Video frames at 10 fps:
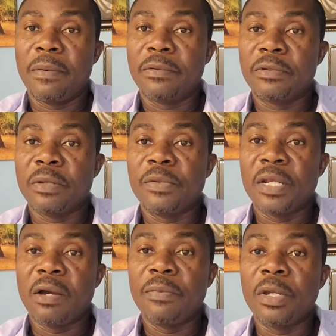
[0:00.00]
Something
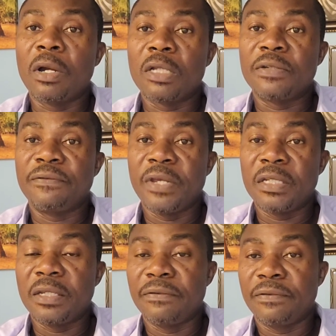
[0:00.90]
that will be cost
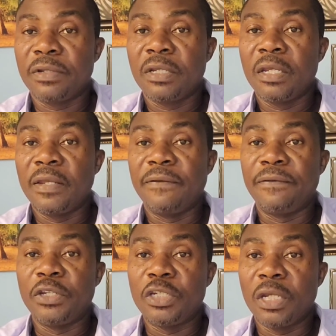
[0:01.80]
effective,
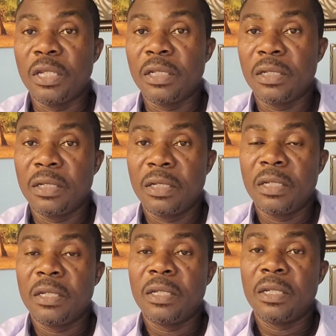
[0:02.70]
efficient,
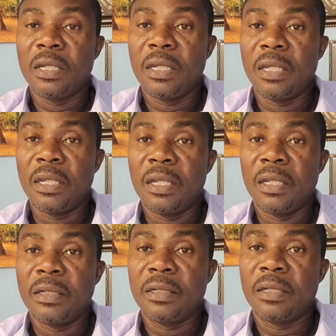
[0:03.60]
and
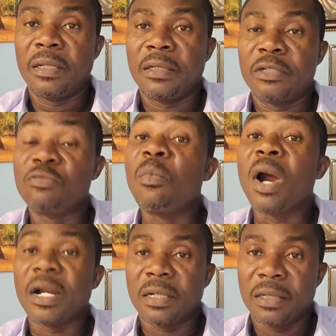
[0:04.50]

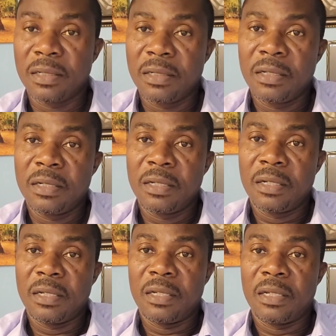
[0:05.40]
smart
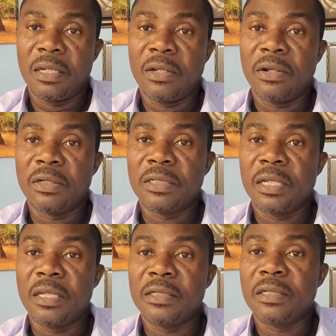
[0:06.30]
in another
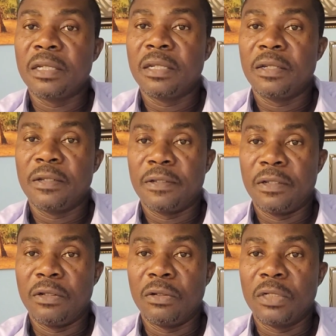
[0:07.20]
sense,
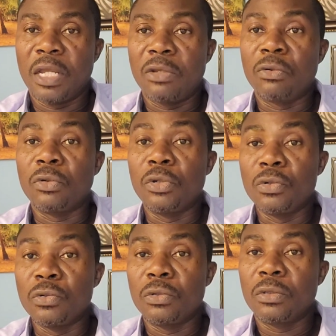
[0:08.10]
that you could
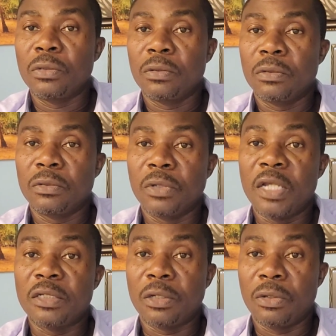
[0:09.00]
use to
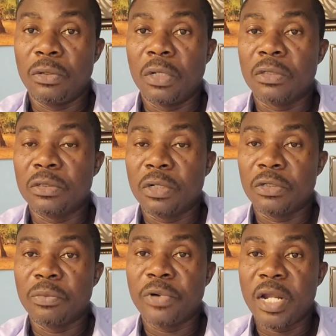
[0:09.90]
execute your
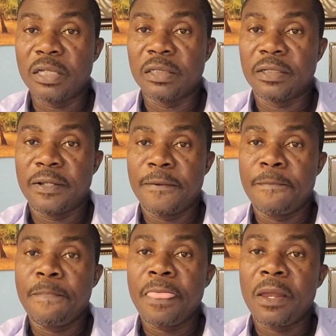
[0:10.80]
construction project.
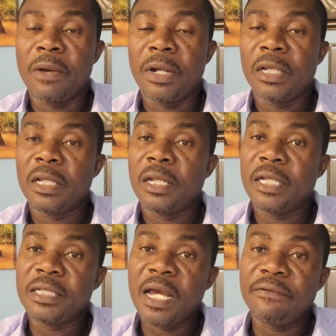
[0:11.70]
All right,
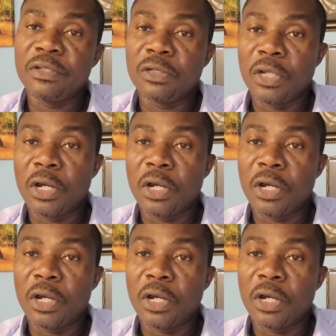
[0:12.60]
let's dive into the